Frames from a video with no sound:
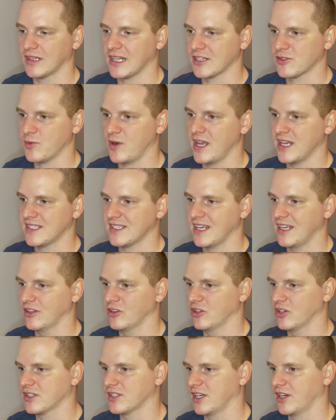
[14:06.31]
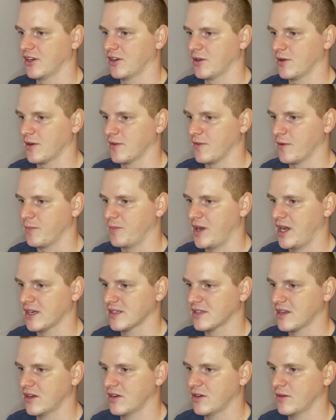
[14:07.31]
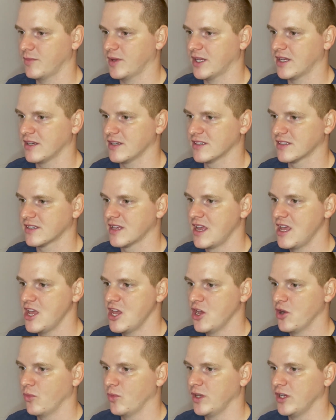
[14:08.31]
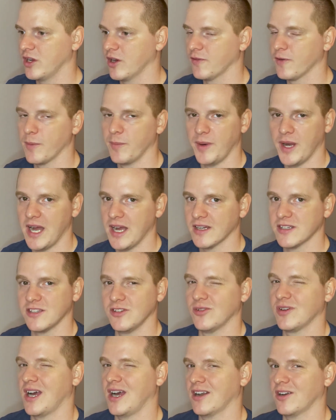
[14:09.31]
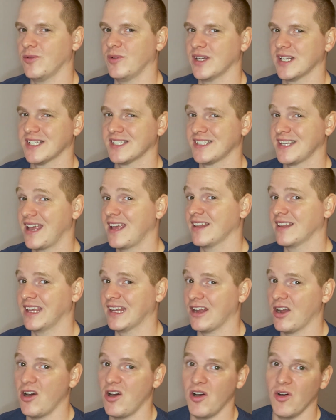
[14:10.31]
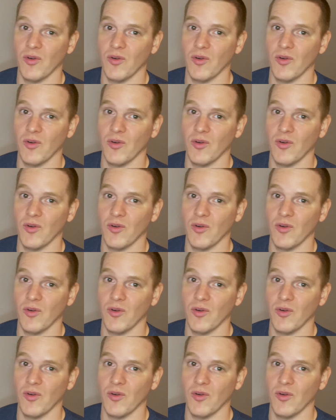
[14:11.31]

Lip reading: That's why I say it looks like you're going for box cutter, because when you go for box, you kind of want to set like